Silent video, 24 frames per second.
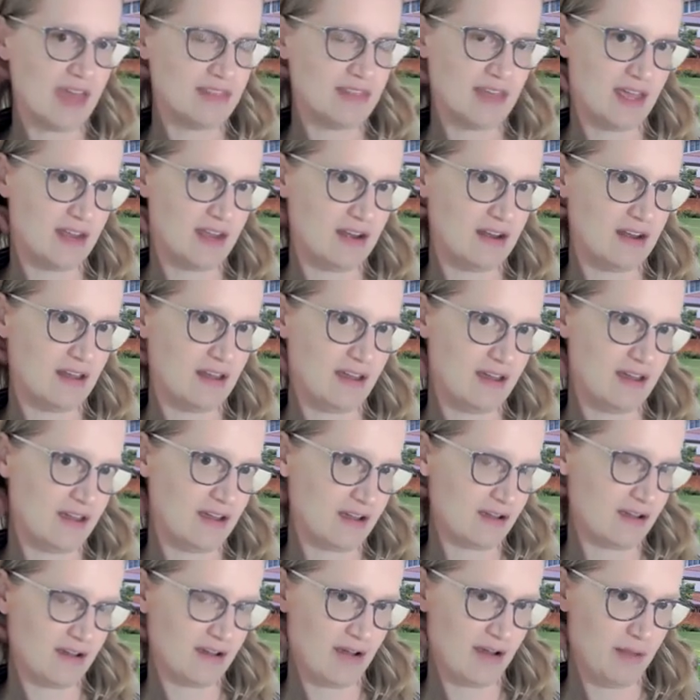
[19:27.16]
then
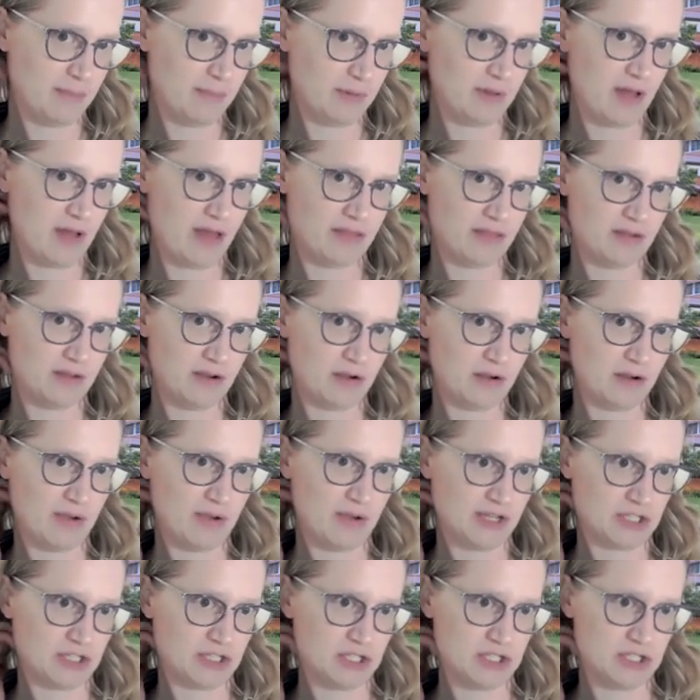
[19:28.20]
a couple other
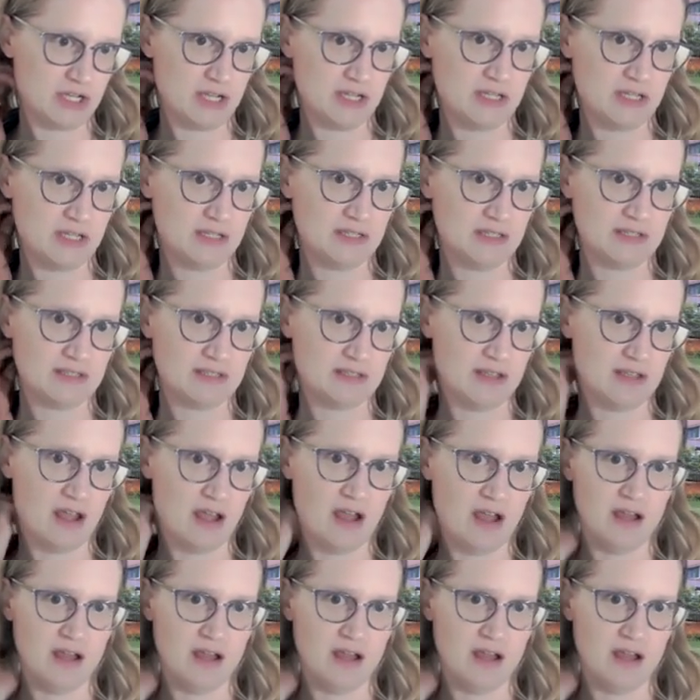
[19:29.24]
questions.